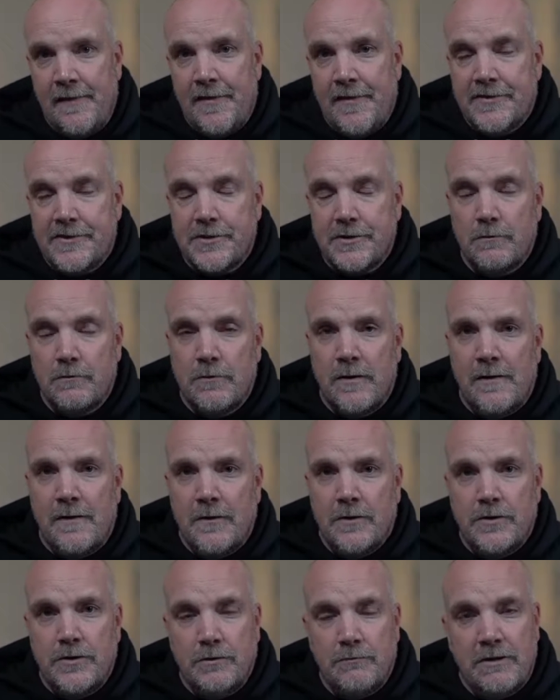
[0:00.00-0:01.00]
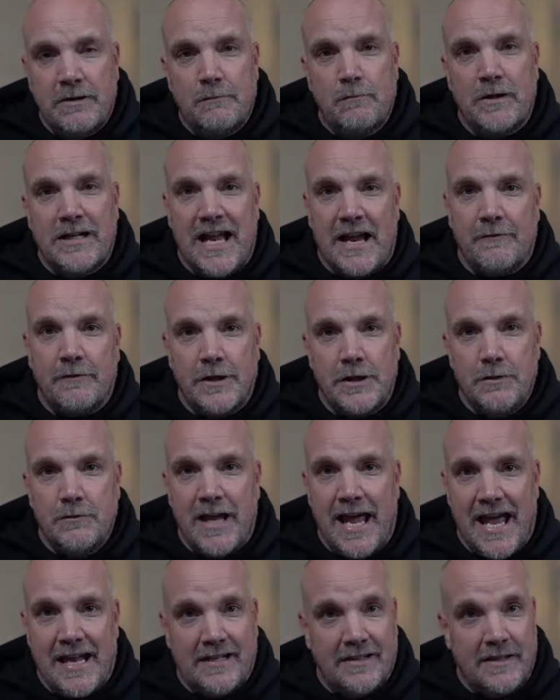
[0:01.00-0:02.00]
So doing whatever you
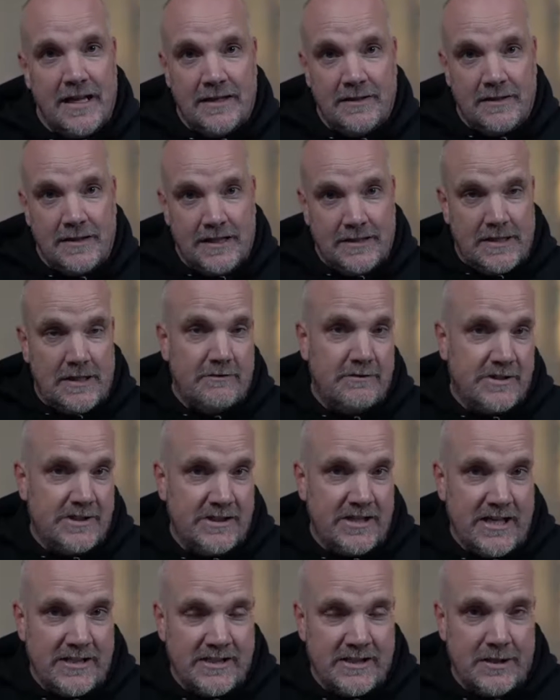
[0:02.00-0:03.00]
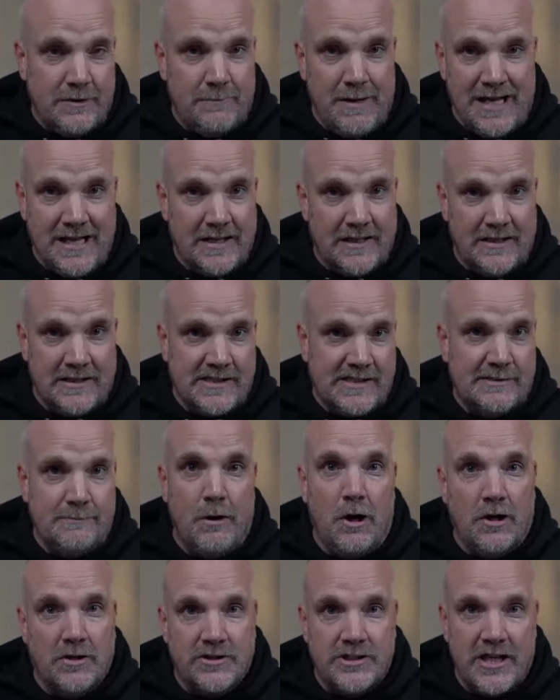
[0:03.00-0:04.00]
can. And I would suggest to you making
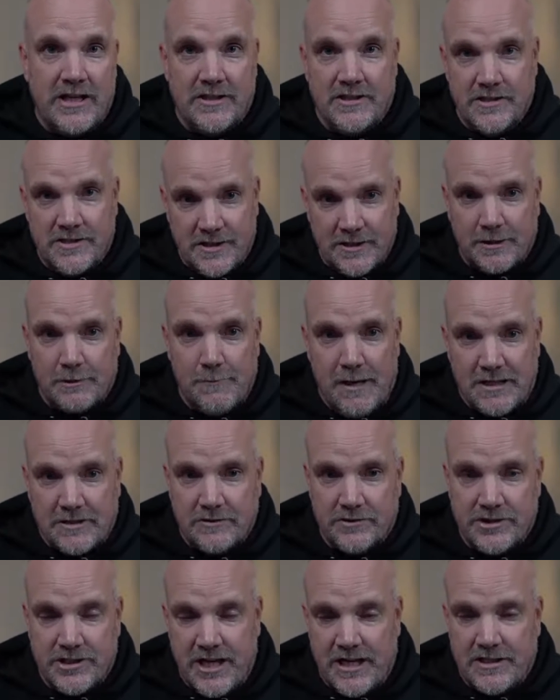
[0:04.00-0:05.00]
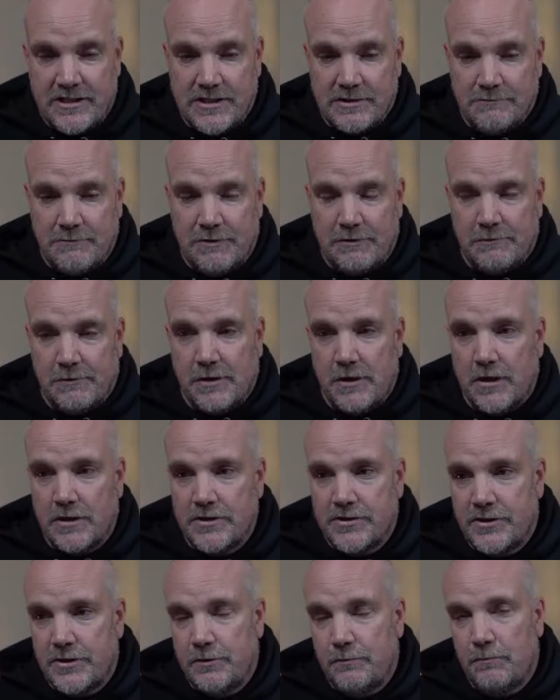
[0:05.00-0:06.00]
small changes, incremental changes with regard
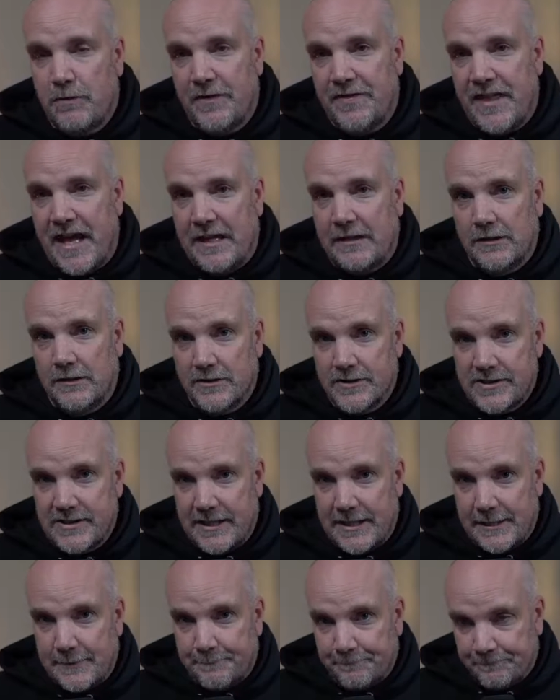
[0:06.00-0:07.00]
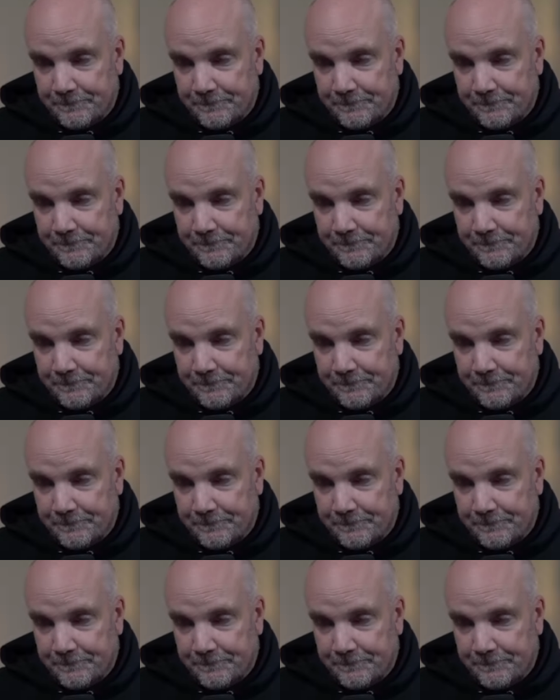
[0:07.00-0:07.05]
to what that looks like.